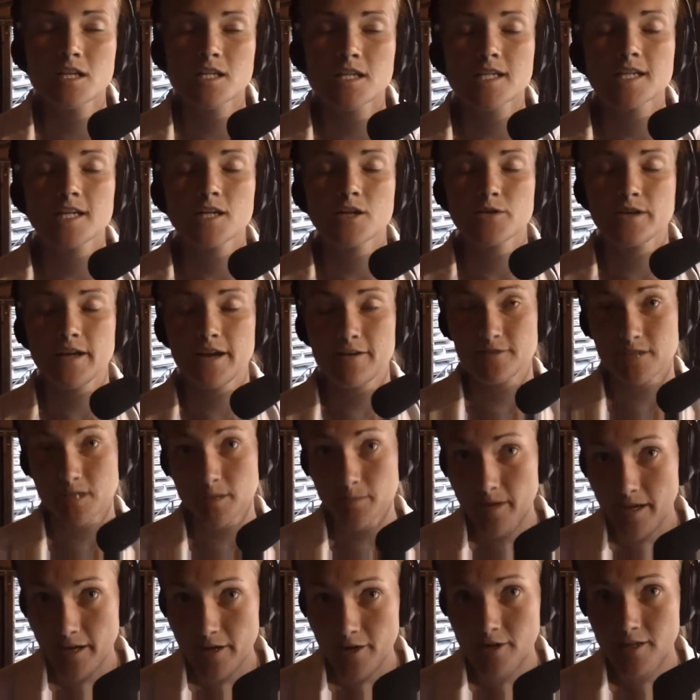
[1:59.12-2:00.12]
Oh, we have
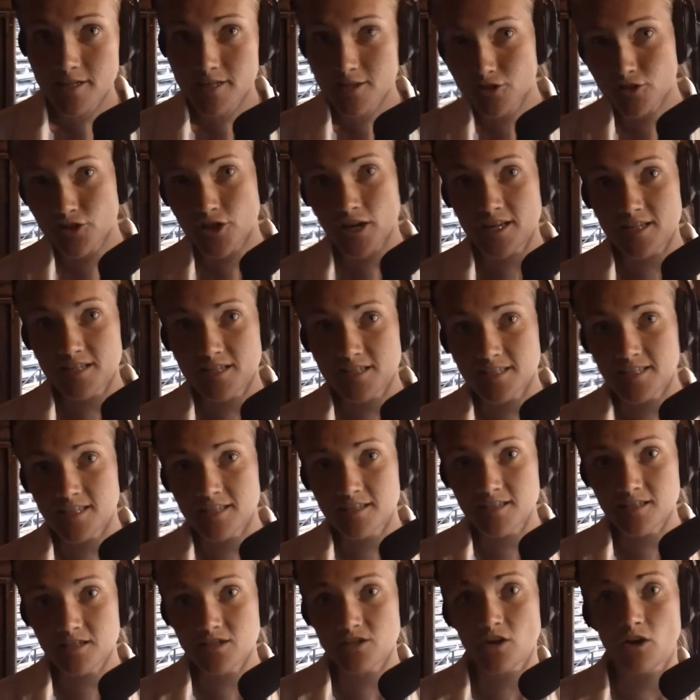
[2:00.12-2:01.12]
doubleheader against
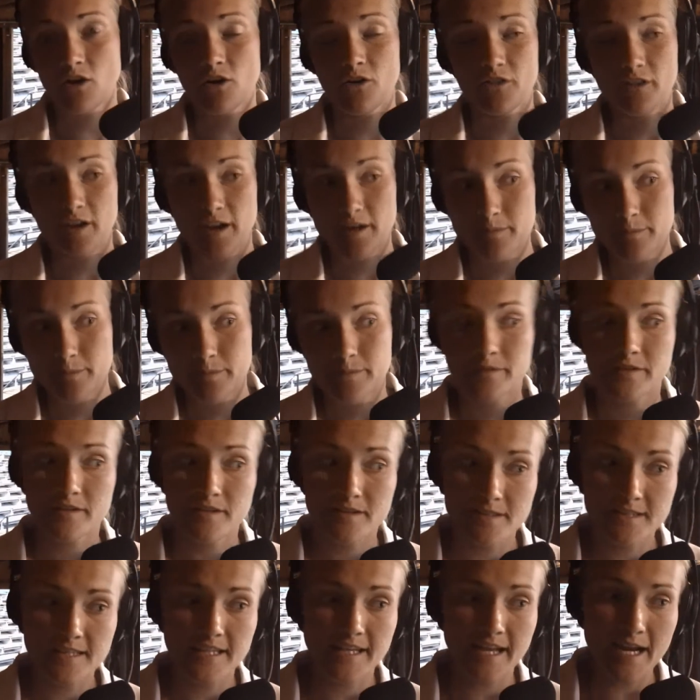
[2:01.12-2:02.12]
Creston, so that
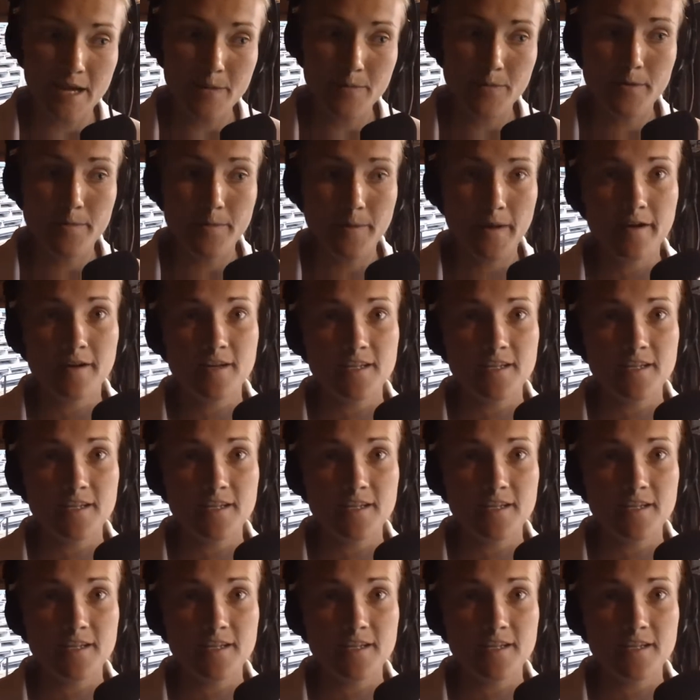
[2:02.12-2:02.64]
tonight prepared